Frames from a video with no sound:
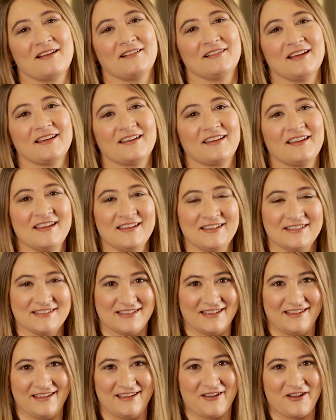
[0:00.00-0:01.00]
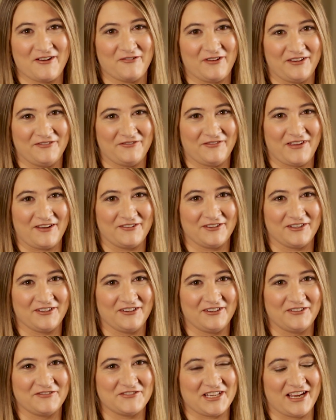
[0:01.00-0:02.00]
Glick, CEO and founder
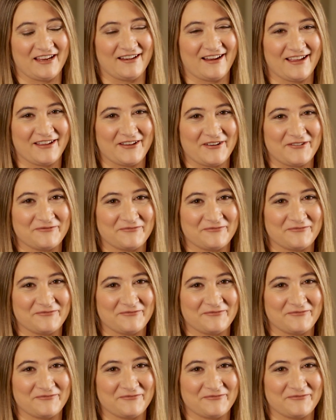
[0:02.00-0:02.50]
of Chain.io.